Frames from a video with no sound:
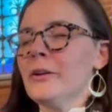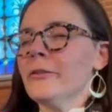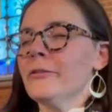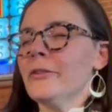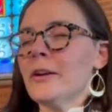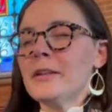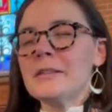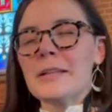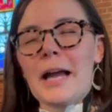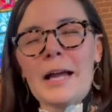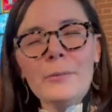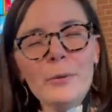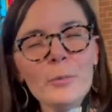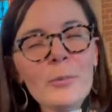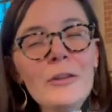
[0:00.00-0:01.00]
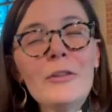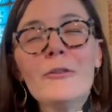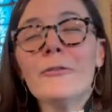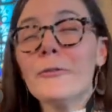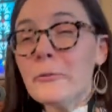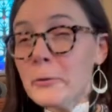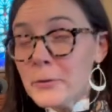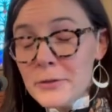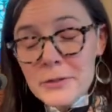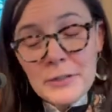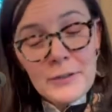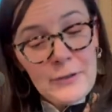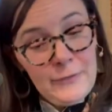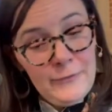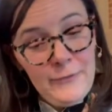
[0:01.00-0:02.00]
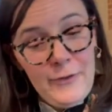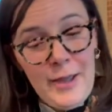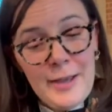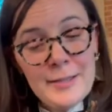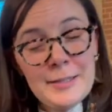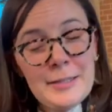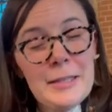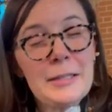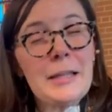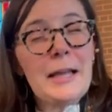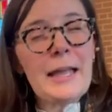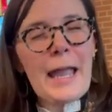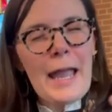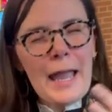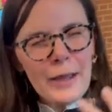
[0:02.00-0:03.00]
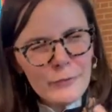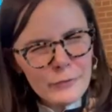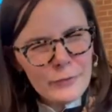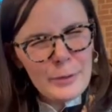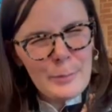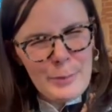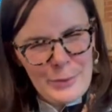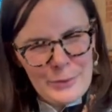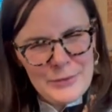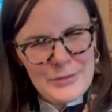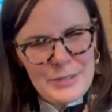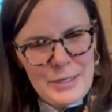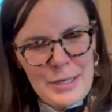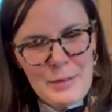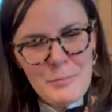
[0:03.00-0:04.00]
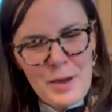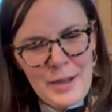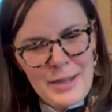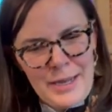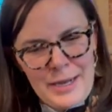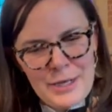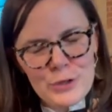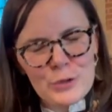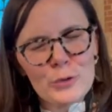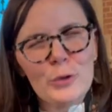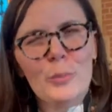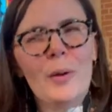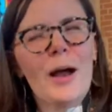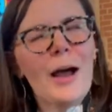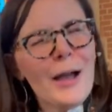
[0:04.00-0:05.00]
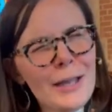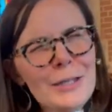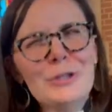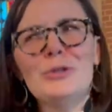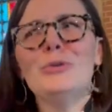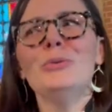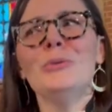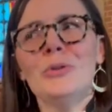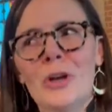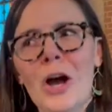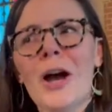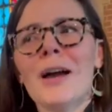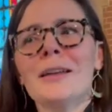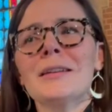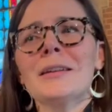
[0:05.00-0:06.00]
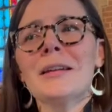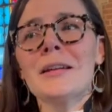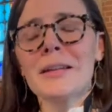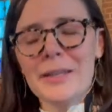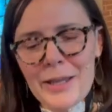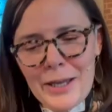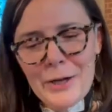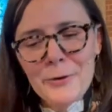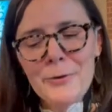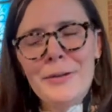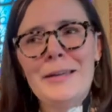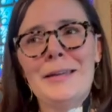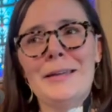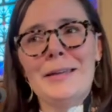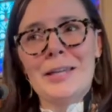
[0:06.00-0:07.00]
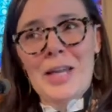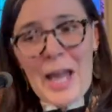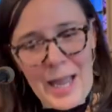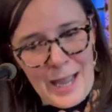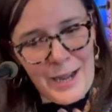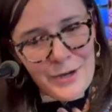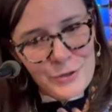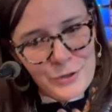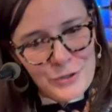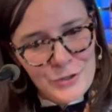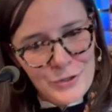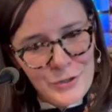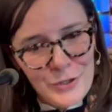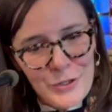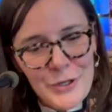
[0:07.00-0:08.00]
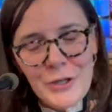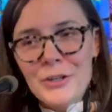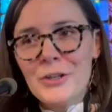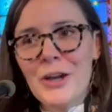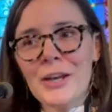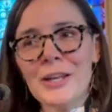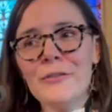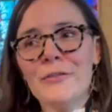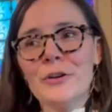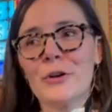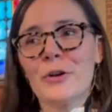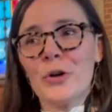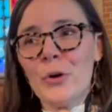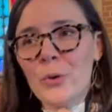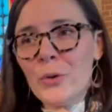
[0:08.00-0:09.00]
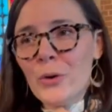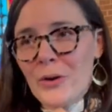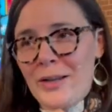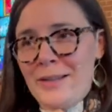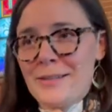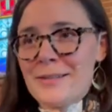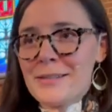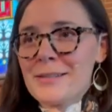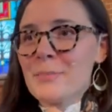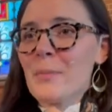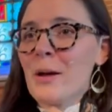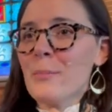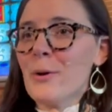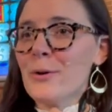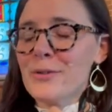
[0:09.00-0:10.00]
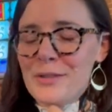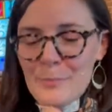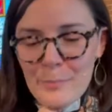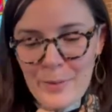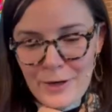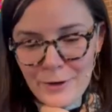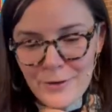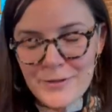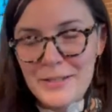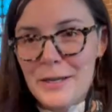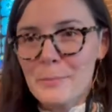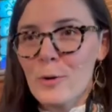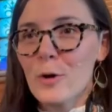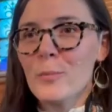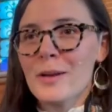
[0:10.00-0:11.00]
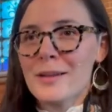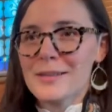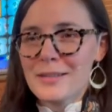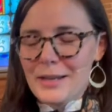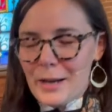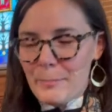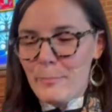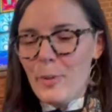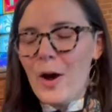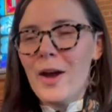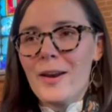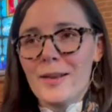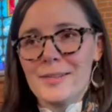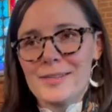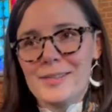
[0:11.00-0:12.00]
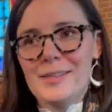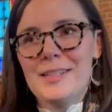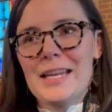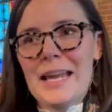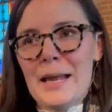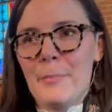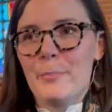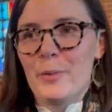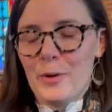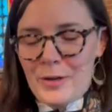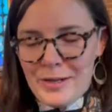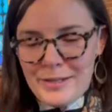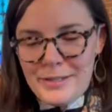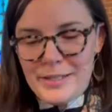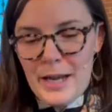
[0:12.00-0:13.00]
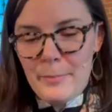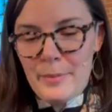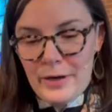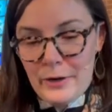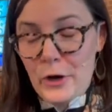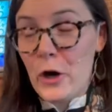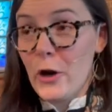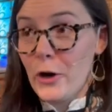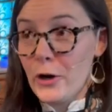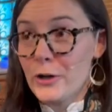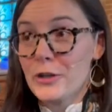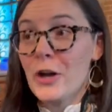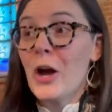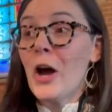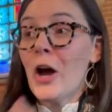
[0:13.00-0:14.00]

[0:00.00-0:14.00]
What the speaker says: Friends, I will be the first to confess that, like every person in my age group, I do not carry cash. Not even coins. My most embarrassing moment is that I bought a stamp on a debit card.